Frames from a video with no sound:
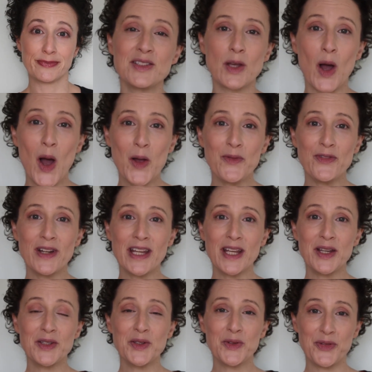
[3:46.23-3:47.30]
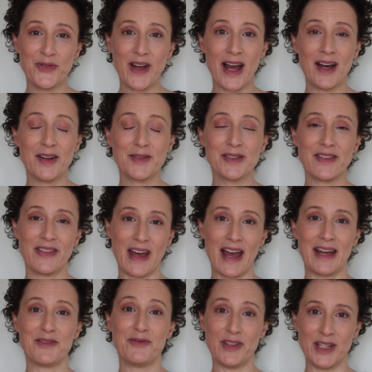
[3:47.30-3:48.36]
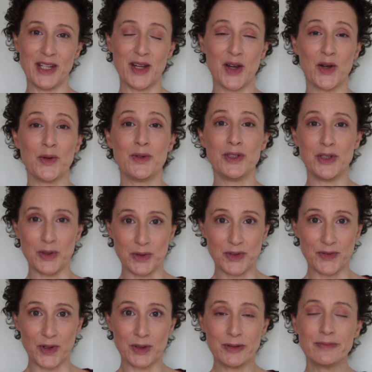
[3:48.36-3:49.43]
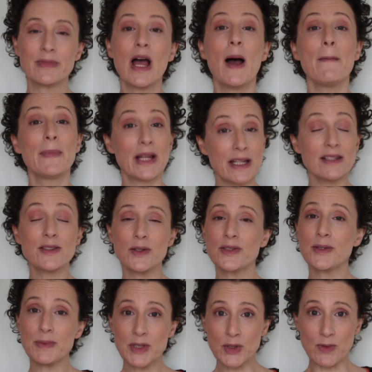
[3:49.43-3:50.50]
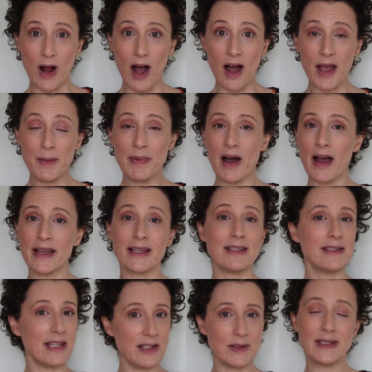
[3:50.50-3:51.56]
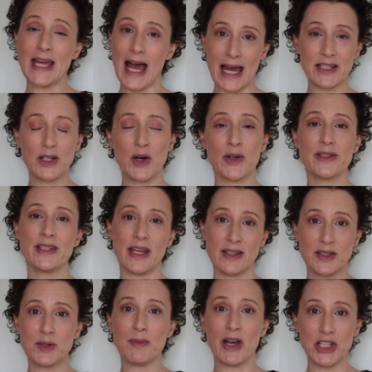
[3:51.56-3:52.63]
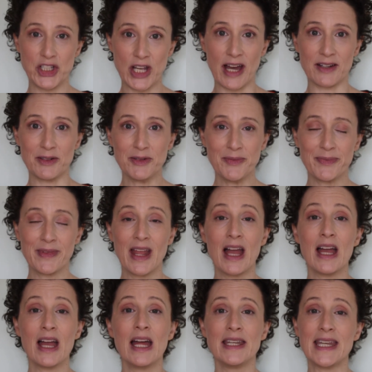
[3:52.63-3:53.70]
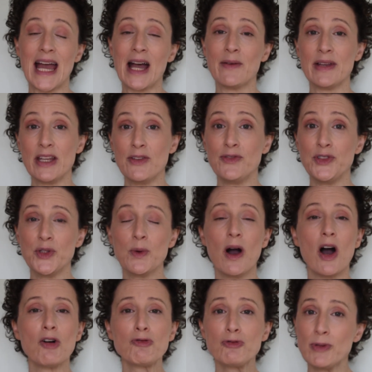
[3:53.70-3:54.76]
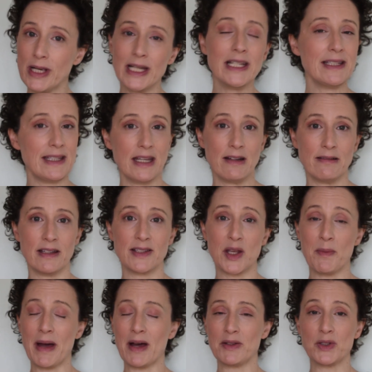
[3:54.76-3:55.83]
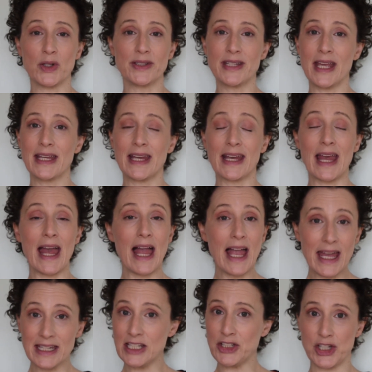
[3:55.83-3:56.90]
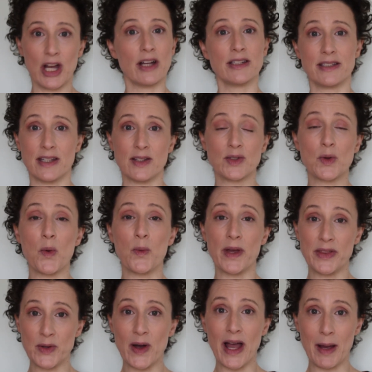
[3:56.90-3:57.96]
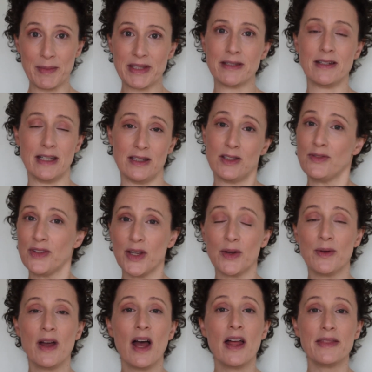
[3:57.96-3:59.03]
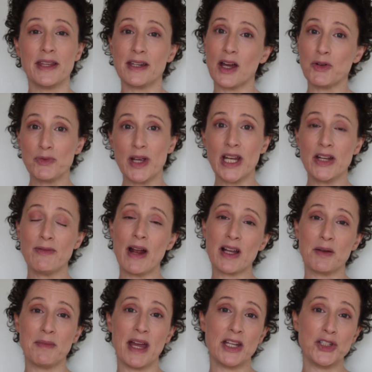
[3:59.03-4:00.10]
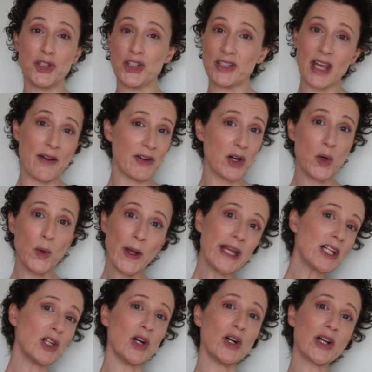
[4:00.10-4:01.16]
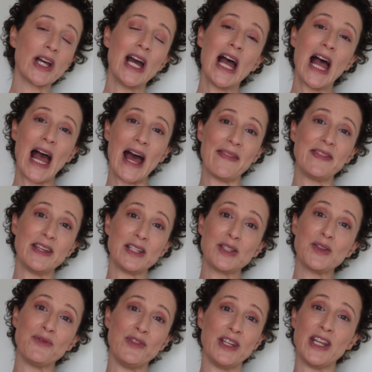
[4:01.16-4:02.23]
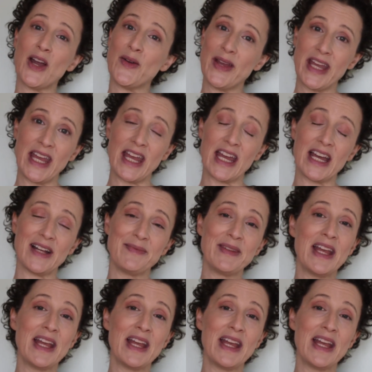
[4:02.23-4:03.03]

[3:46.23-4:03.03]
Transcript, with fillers: So hopefully you found that video useful. Please do subscribe. I continue to add content to my channel. Now, if you are really serious about not taking any chances with your Amazon interview, then I really recommend you just have a quick look at this video here.